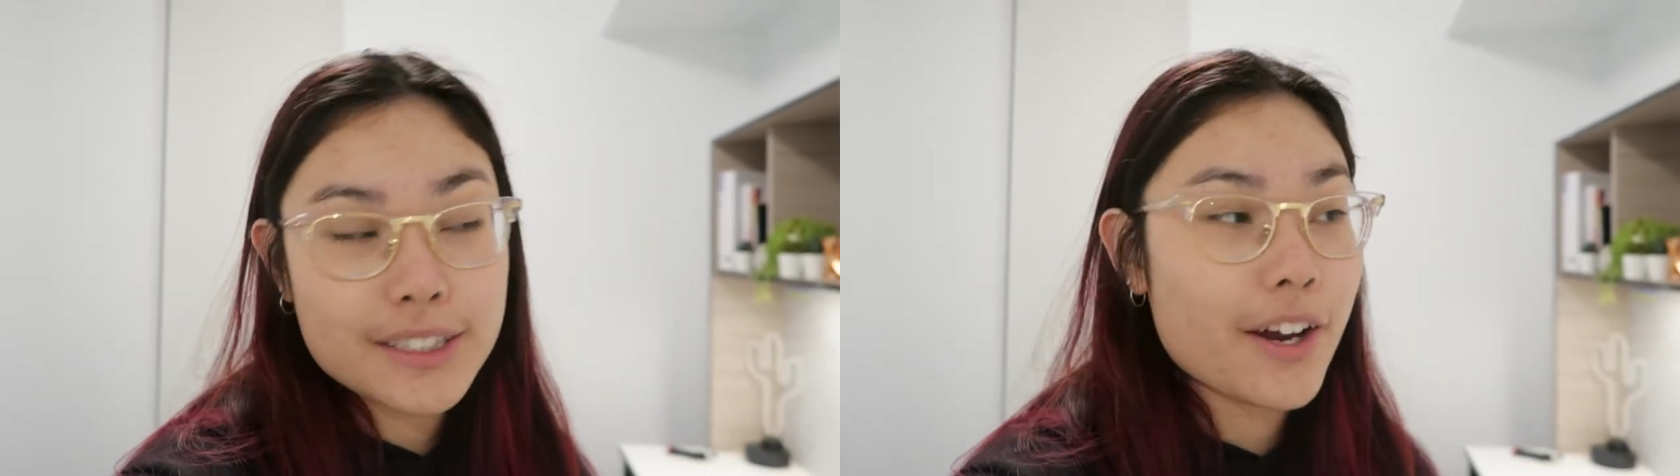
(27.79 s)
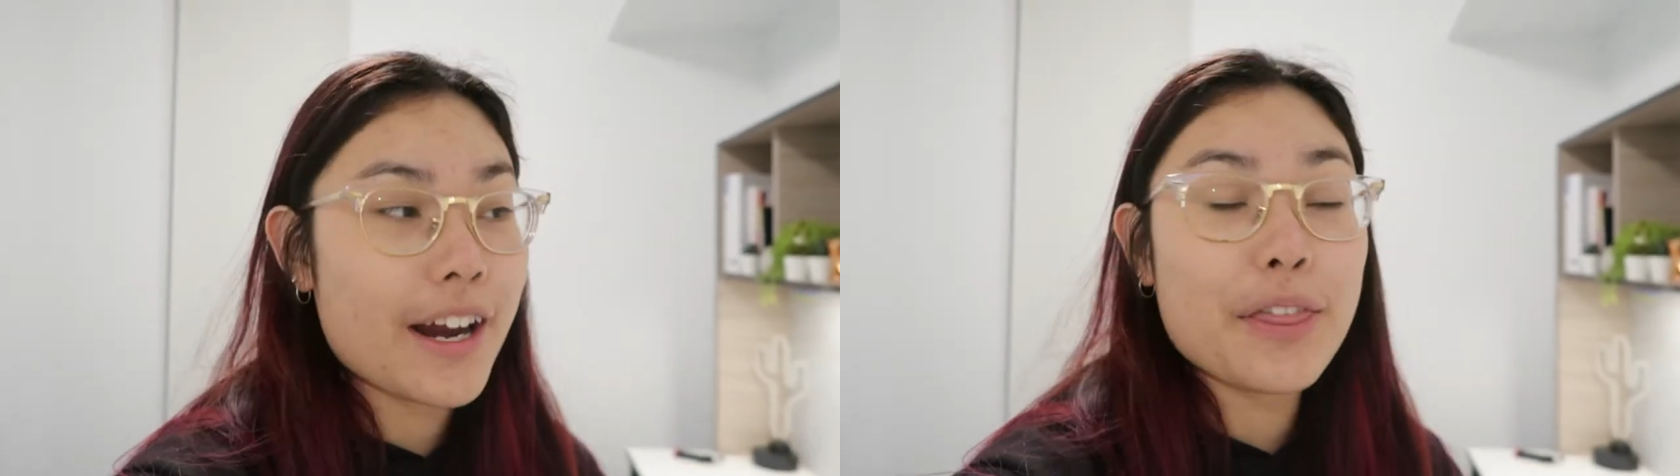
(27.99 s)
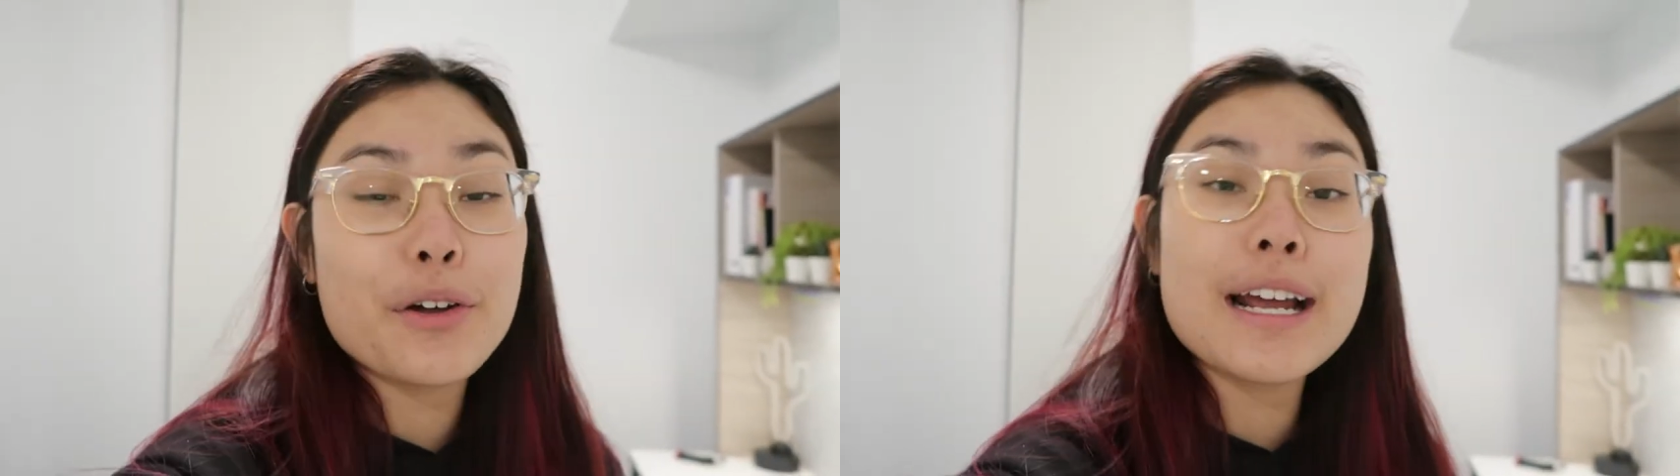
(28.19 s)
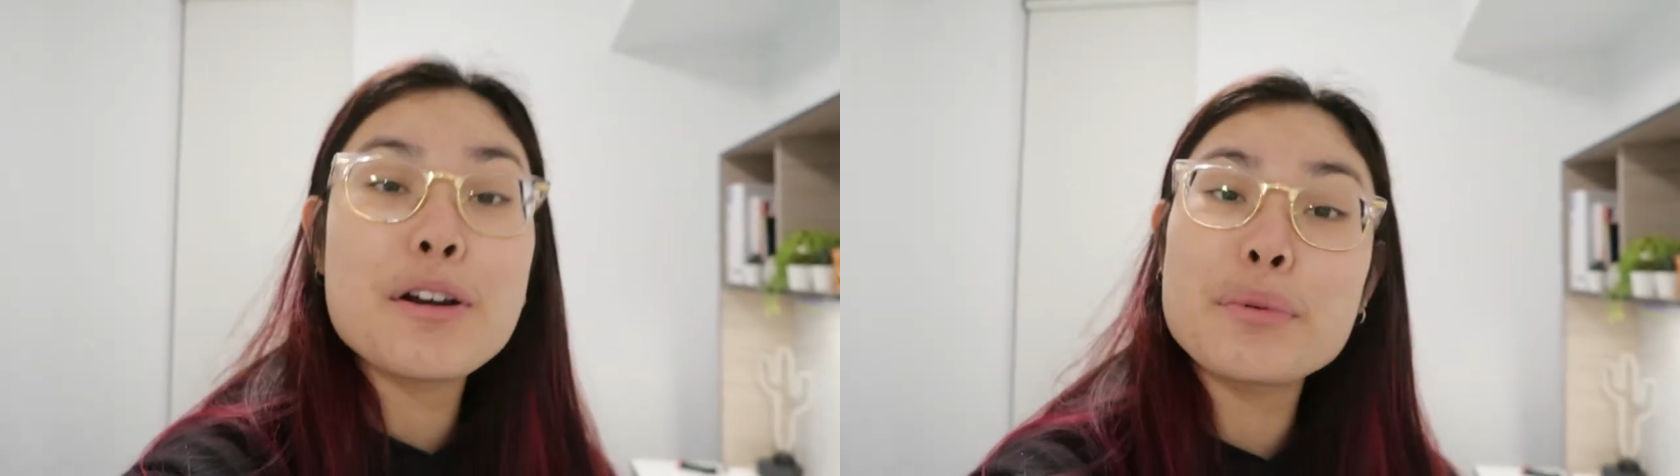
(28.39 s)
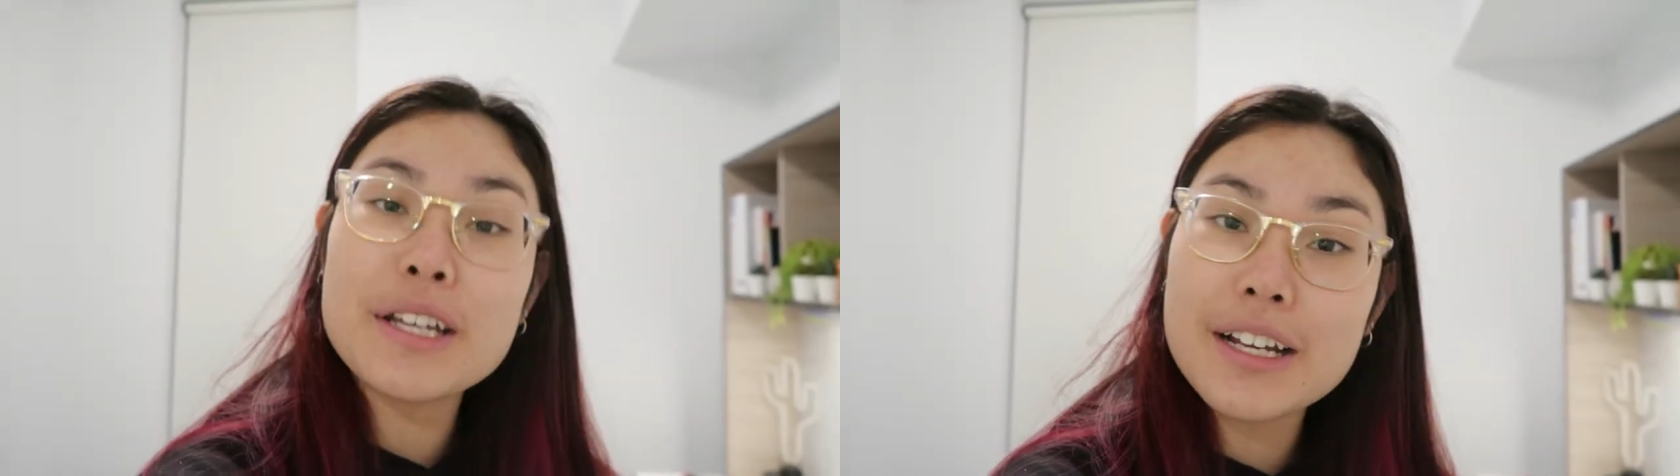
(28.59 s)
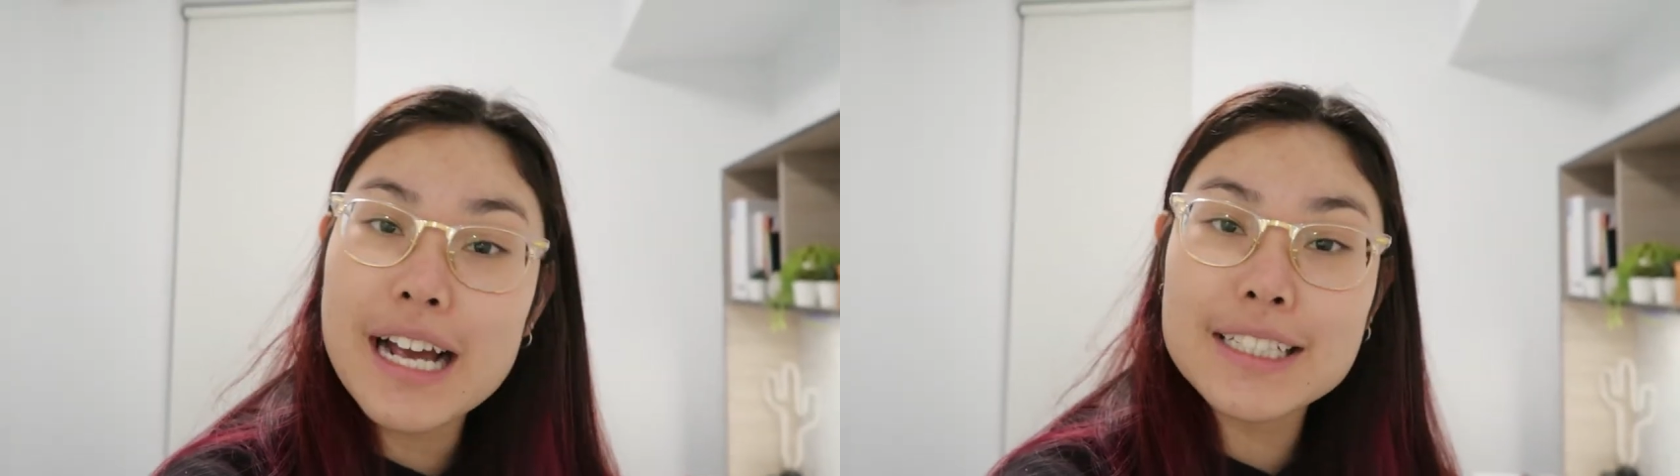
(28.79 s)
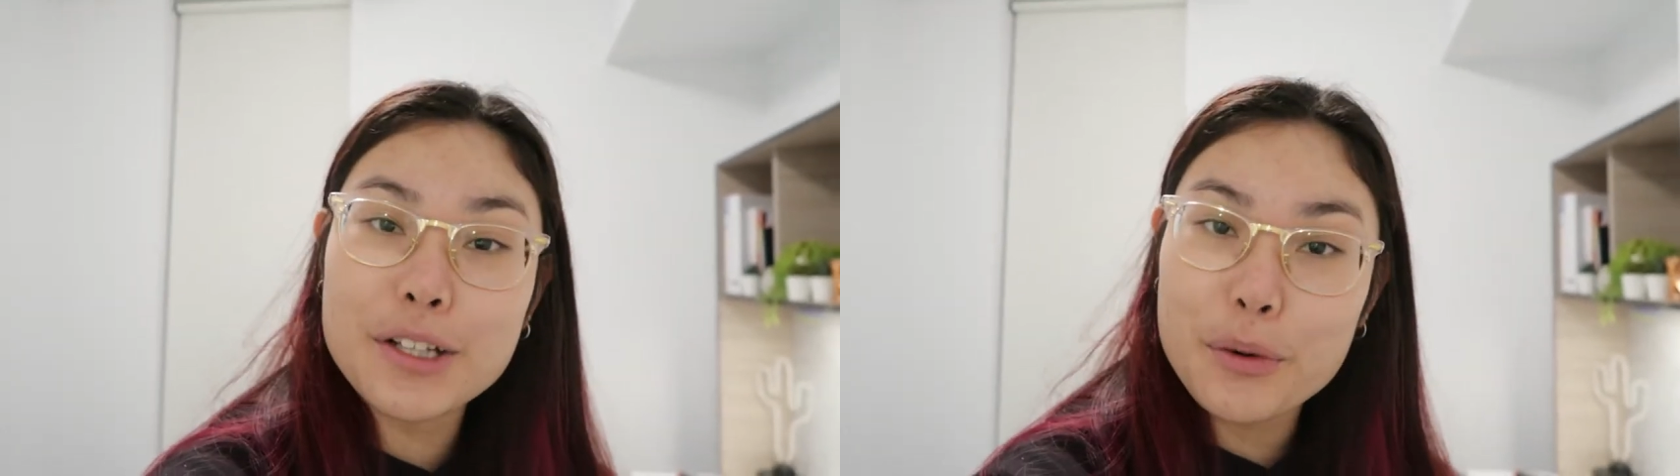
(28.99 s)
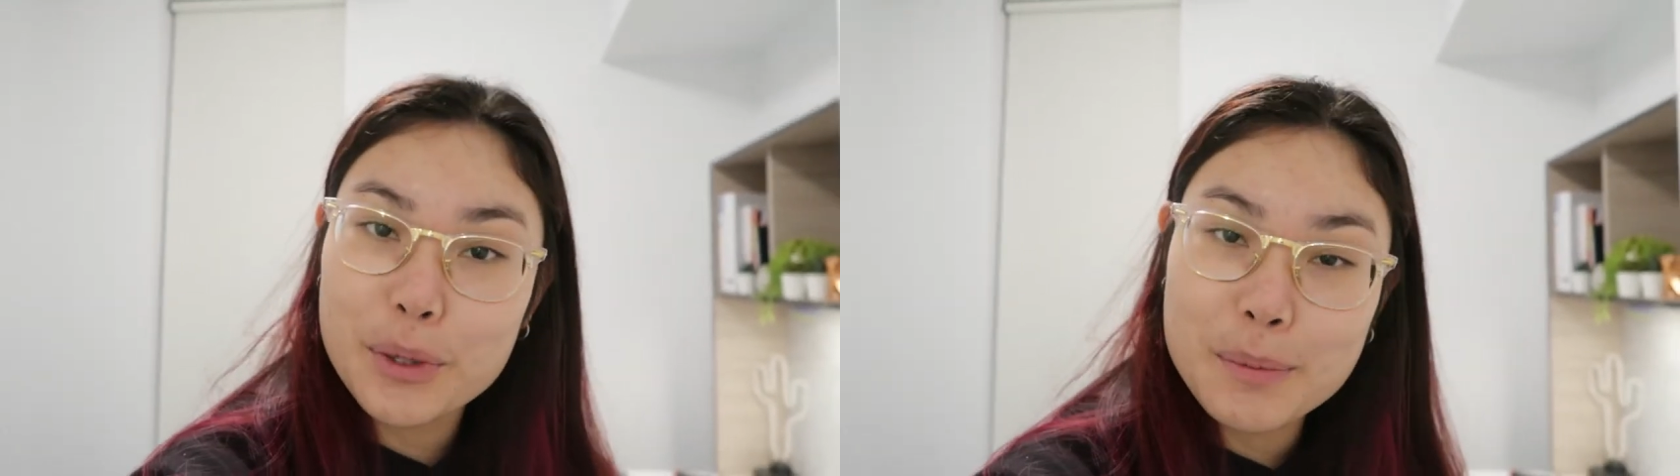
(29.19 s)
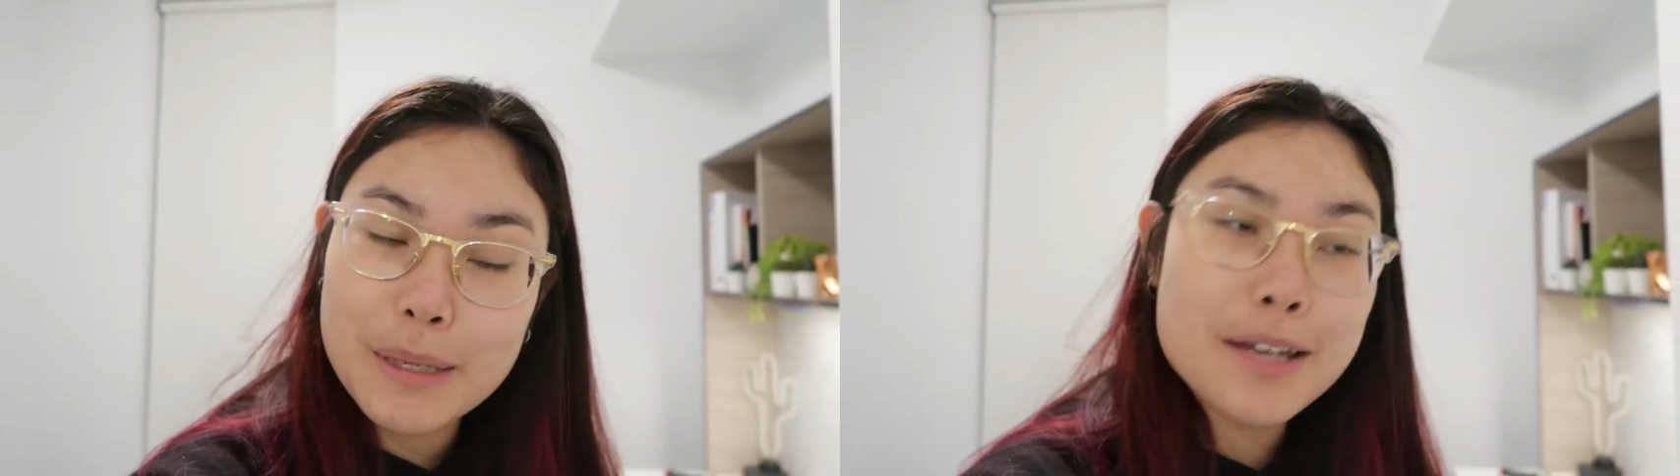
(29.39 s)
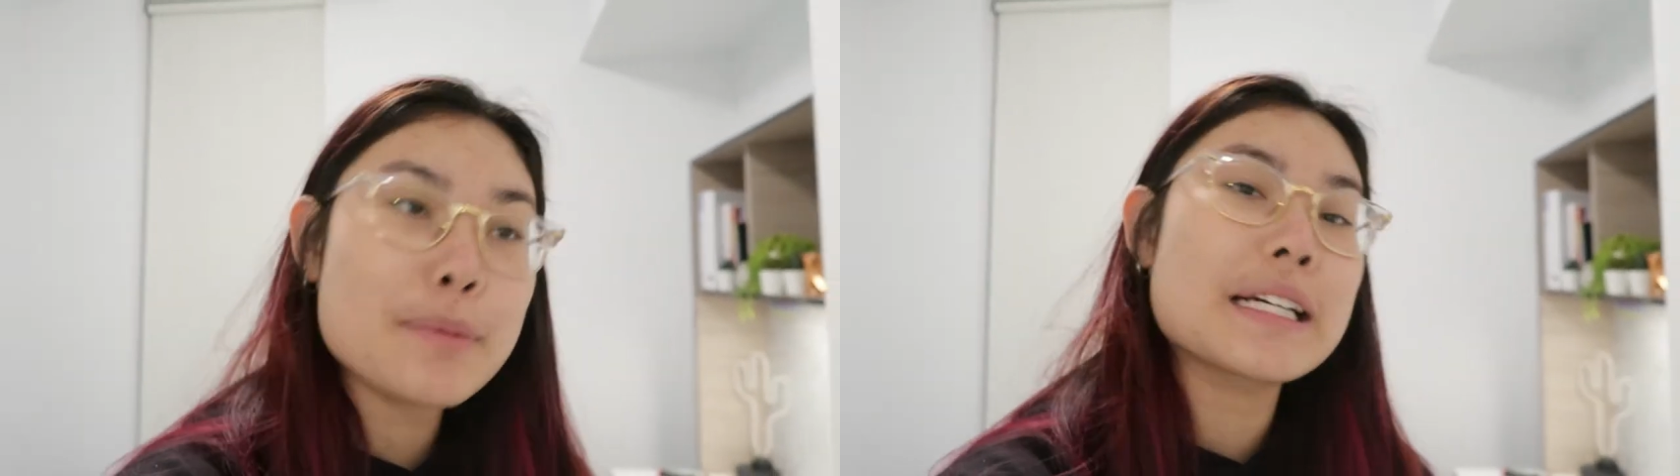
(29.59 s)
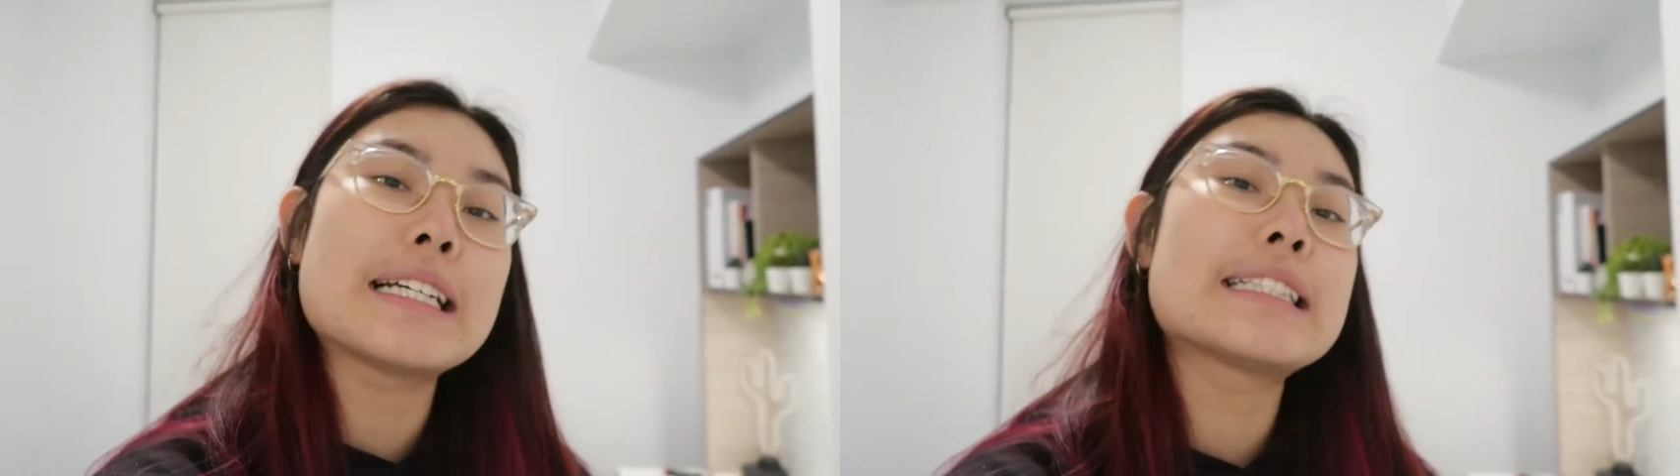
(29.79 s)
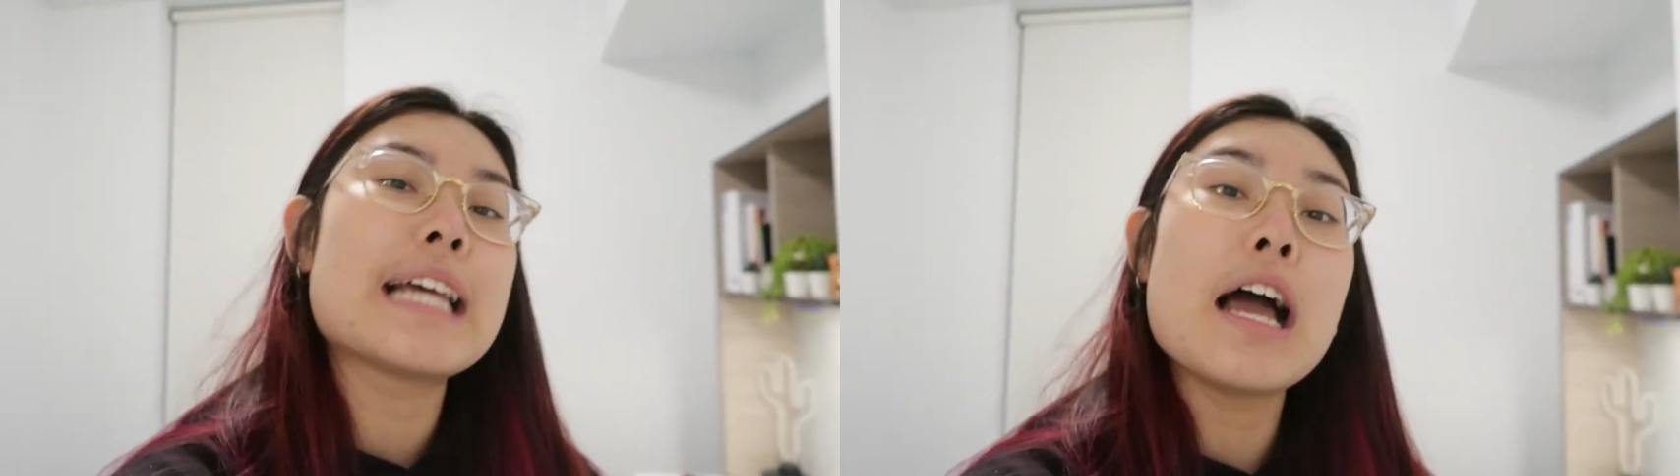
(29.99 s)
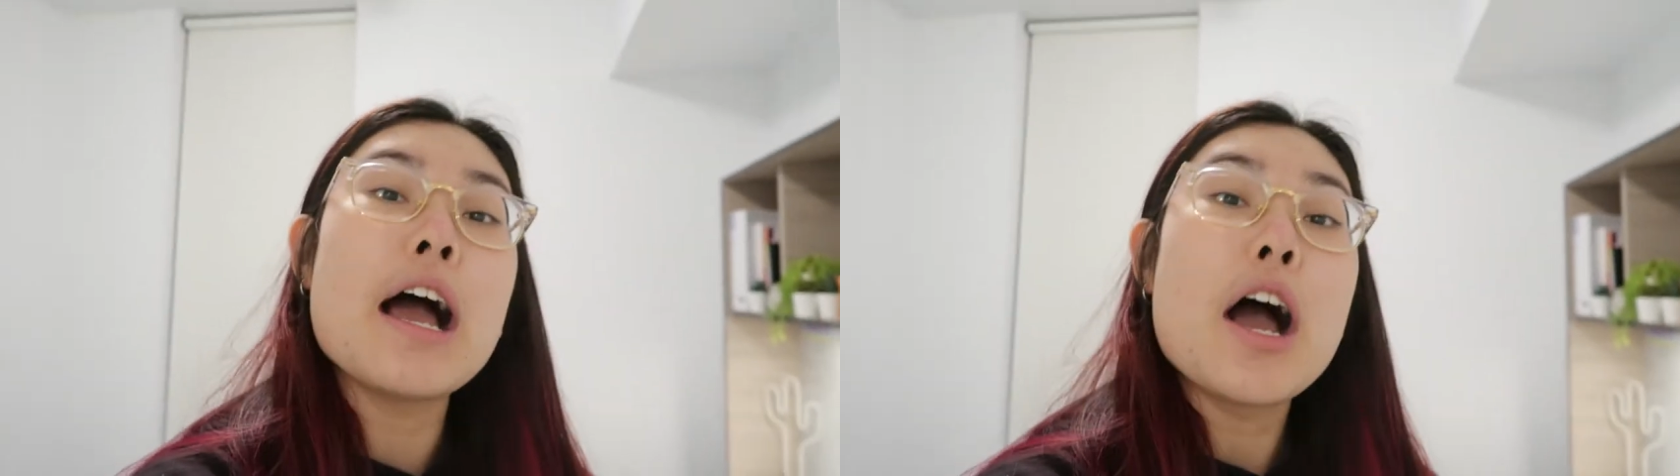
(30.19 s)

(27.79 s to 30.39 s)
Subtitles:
so I thought I'd bring you guys along with me because